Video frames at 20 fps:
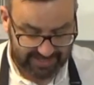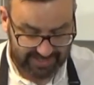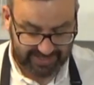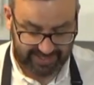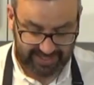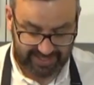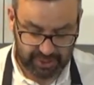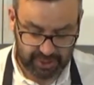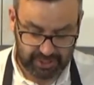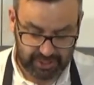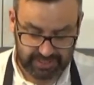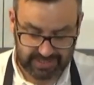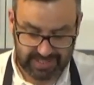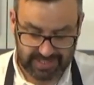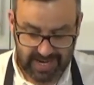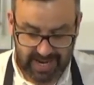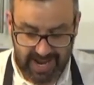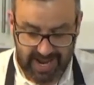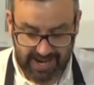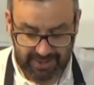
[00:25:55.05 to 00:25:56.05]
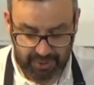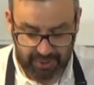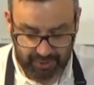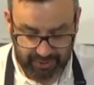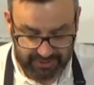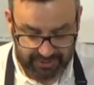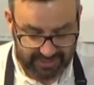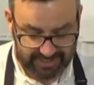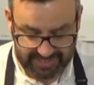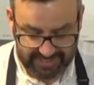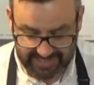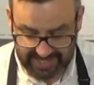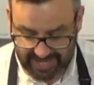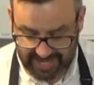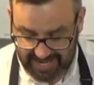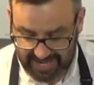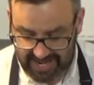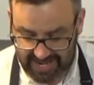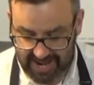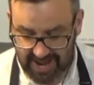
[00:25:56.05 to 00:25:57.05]
delicious. And you can
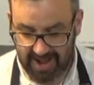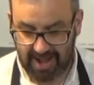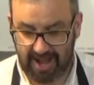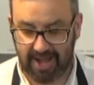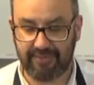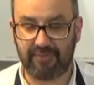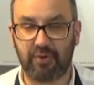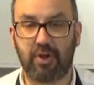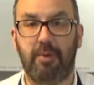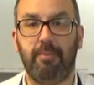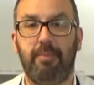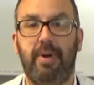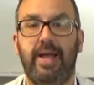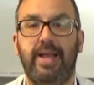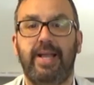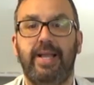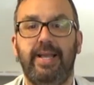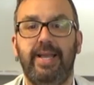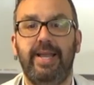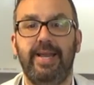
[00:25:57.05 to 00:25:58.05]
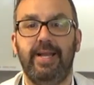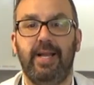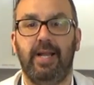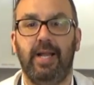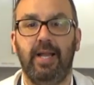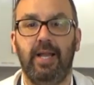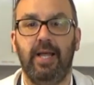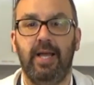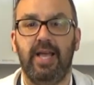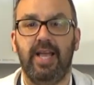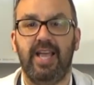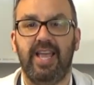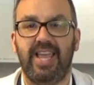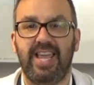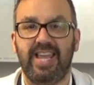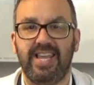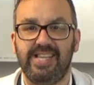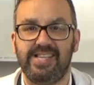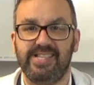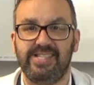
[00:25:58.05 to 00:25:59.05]
see I've got my little
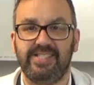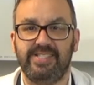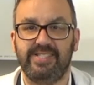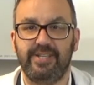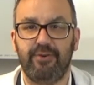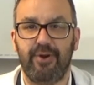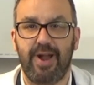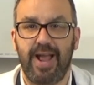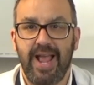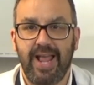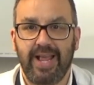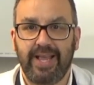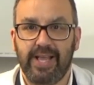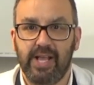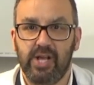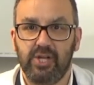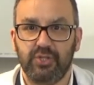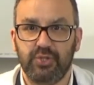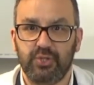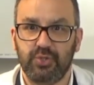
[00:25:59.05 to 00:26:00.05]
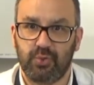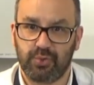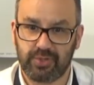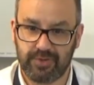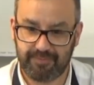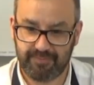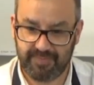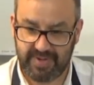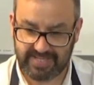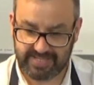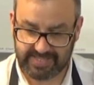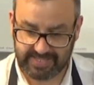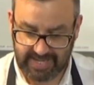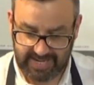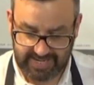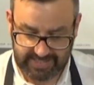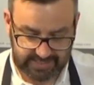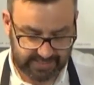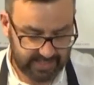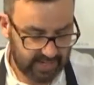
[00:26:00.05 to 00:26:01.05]
Easter egg sort of
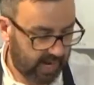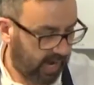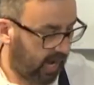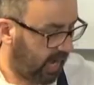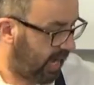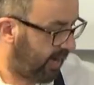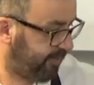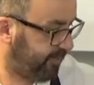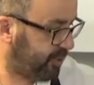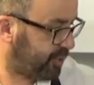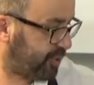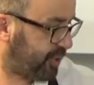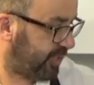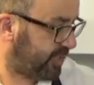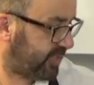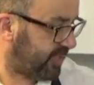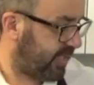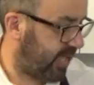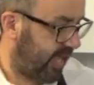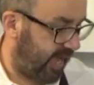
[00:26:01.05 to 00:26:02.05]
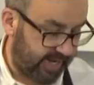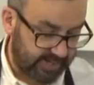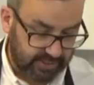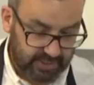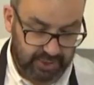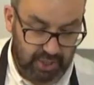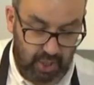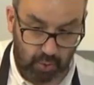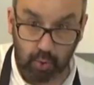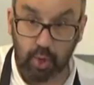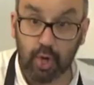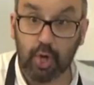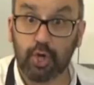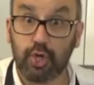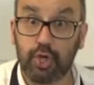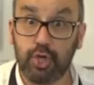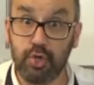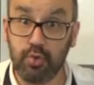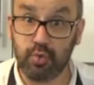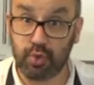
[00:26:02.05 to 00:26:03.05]
biscuits just there. So
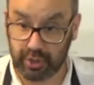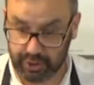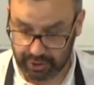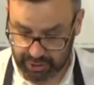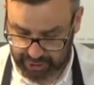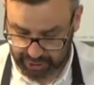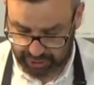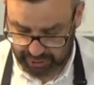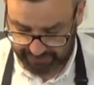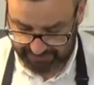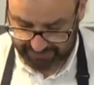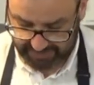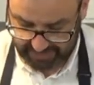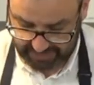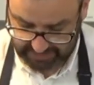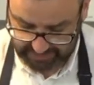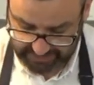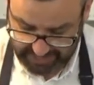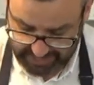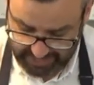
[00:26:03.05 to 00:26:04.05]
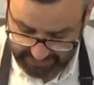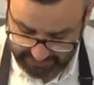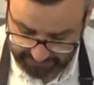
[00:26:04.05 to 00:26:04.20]
you can serve these then